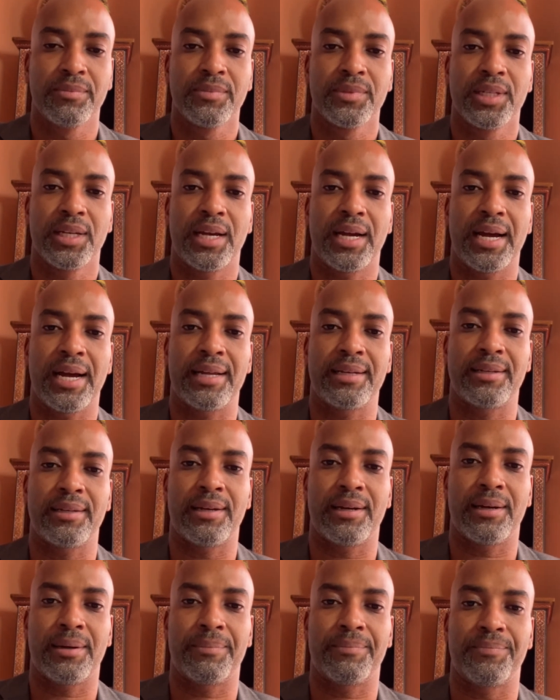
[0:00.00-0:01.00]
and
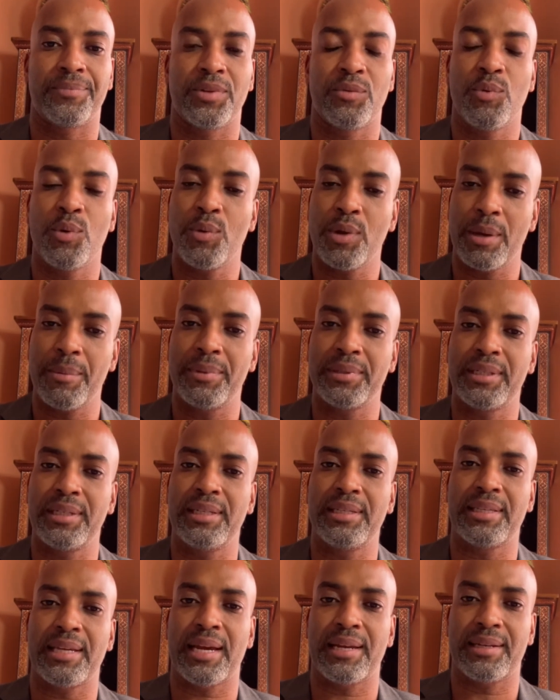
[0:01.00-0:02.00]
we were able to
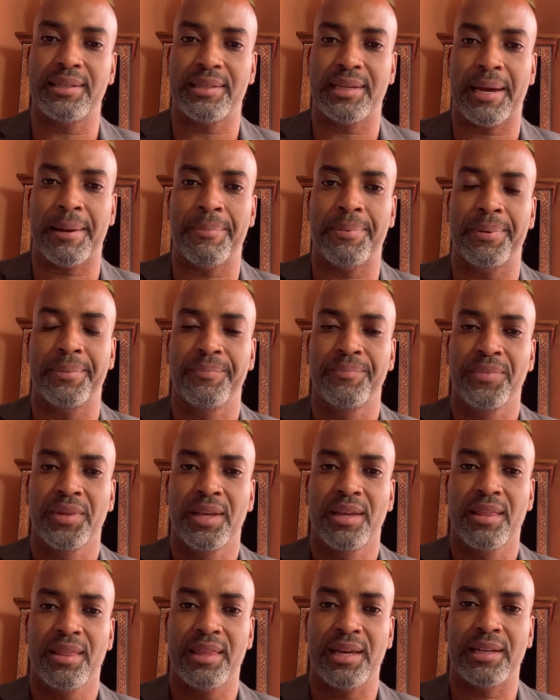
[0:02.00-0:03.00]
design this app
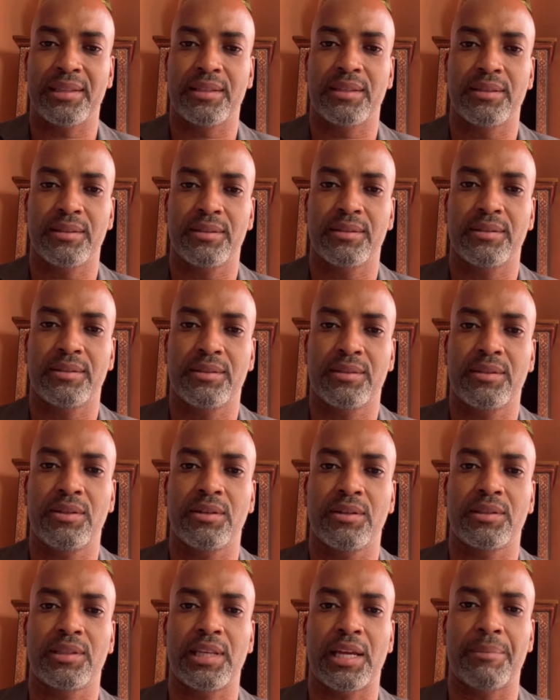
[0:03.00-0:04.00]
that
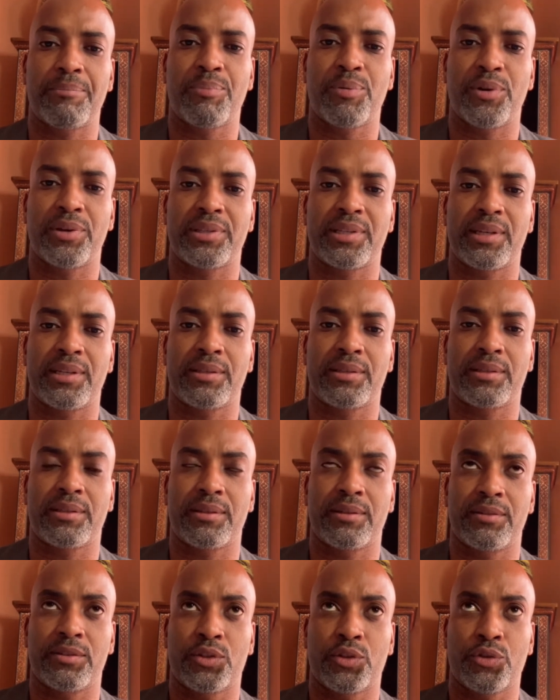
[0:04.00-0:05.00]
took that process
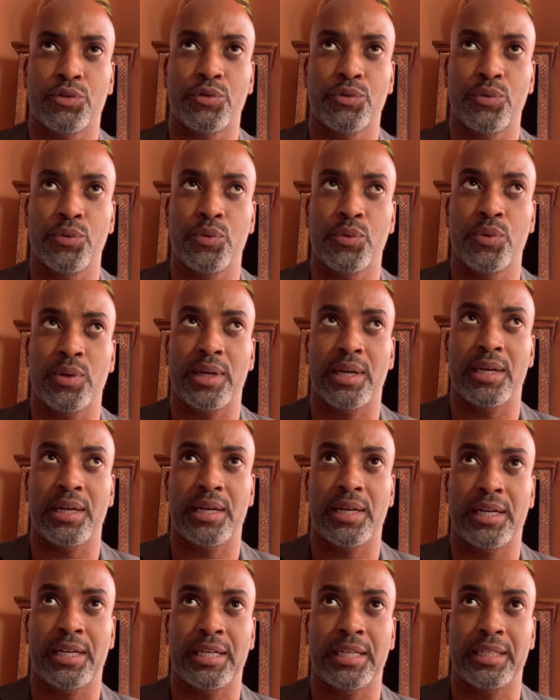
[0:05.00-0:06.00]
through
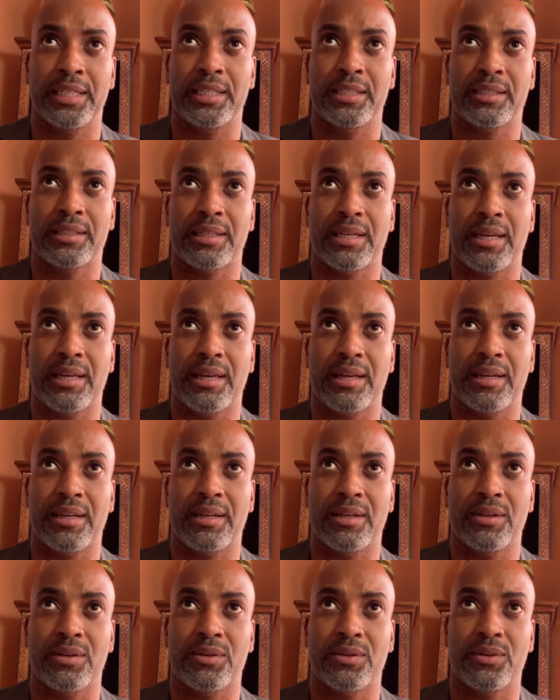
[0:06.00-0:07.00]
it's
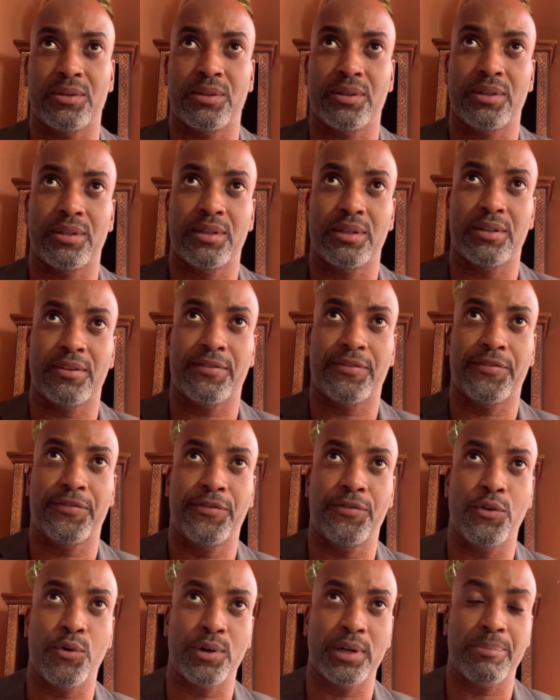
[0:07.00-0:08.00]

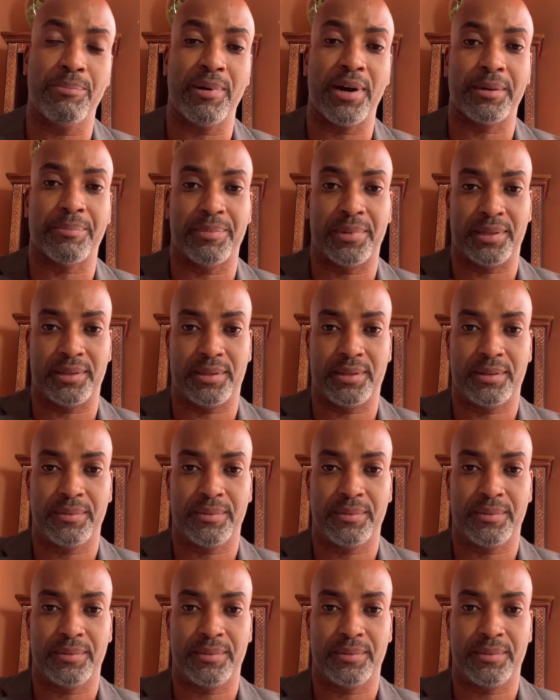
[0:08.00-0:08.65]
4 departments.